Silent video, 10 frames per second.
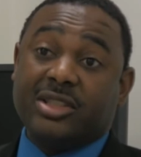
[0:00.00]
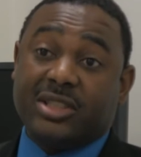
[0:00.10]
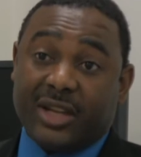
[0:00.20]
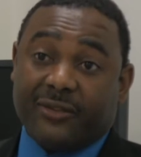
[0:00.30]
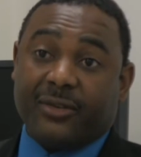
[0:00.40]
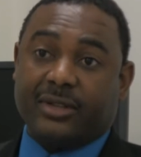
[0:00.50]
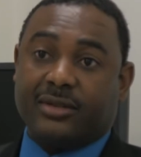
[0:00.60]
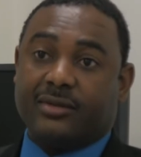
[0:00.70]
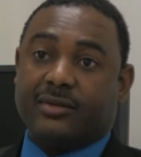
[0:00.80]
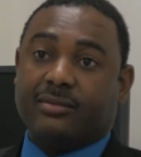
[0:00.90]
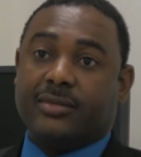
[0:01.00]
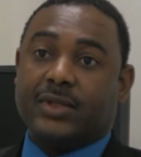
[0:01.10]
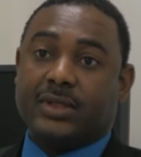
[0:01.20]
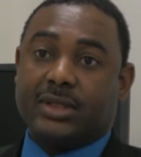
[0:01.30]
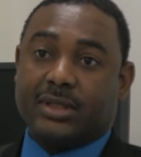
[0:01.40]
different
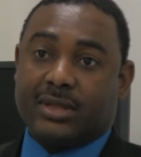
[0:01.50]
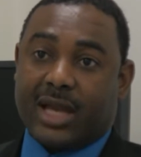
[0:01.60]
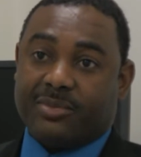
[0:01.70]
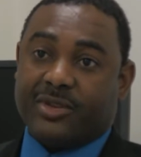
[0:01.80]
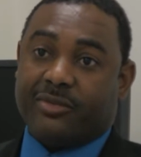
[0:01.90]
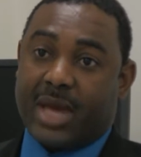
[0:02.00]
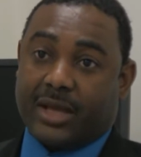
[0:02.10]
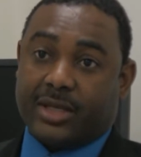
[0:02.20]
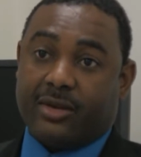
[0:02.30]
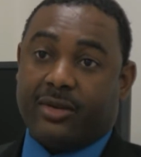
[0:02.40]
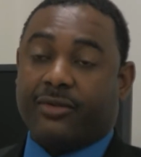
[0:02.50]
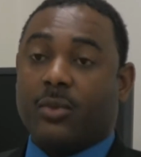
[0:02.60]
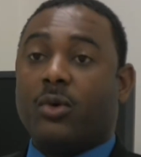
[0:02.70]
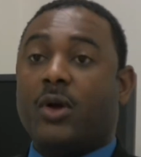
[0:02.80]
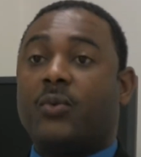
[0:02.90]
types of bacteria
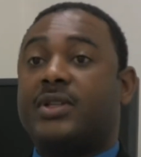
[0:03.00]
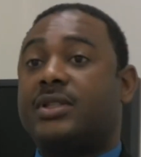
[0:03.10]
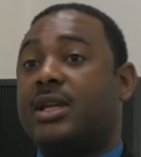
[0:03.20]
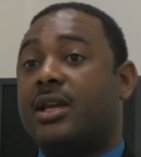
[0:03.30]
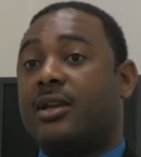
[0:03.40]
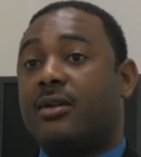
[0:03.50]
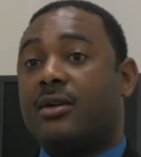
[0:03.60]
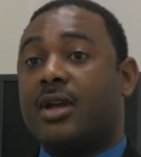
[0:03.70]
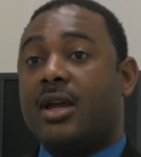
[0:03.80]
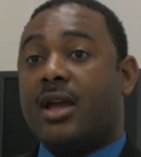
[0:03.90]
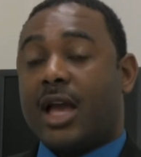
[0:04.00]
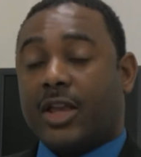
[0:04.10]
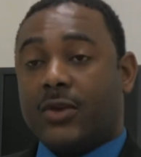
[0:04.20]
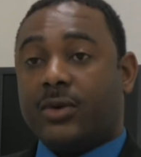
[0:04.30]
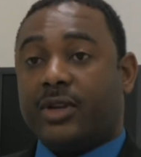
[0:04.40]
from what we see in our
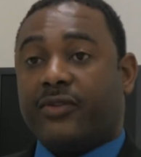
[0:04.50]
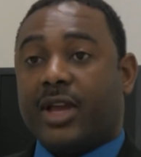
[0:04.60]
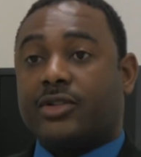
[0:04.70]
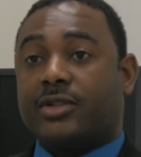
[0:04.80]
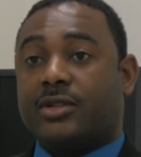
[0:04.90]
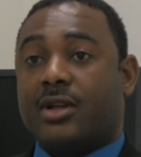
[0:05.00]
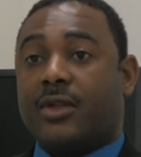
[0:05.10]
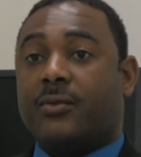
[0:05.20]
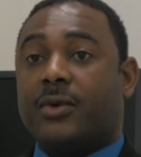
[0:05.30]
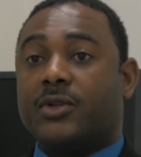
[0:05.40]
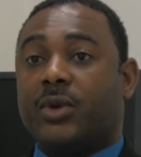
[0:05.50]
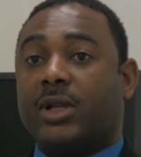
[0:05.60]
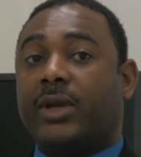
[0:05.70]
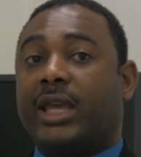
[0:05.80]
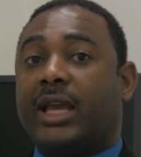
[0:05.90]
acute infections. In other words, we're
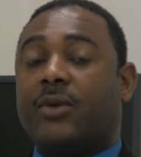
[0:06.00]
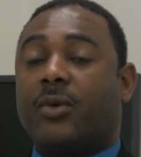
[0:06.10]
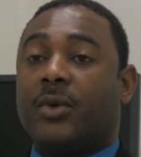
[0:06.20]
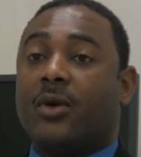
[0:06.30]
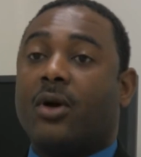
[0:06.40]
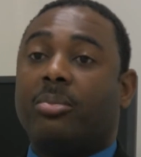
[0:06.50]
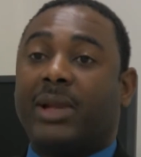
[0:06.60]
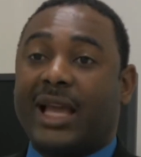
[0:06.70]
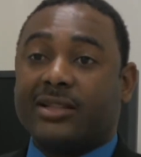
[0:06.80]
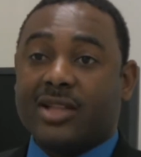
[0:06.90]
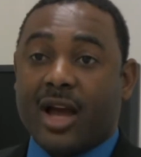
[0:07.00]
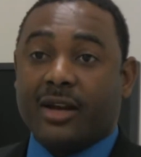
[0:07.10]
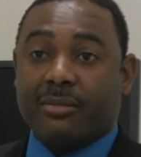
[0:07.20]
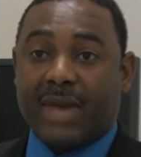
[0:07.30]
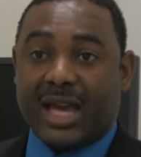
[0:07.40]
looking at what we call
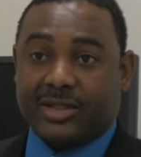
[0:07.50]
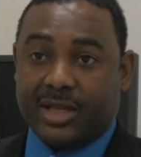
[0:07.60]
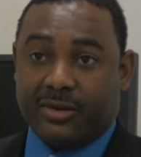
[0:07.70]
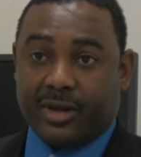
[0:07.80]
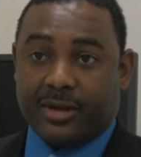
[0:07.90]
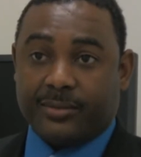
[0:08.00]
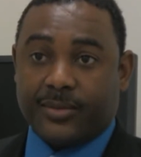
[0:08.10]
planktonic bacteria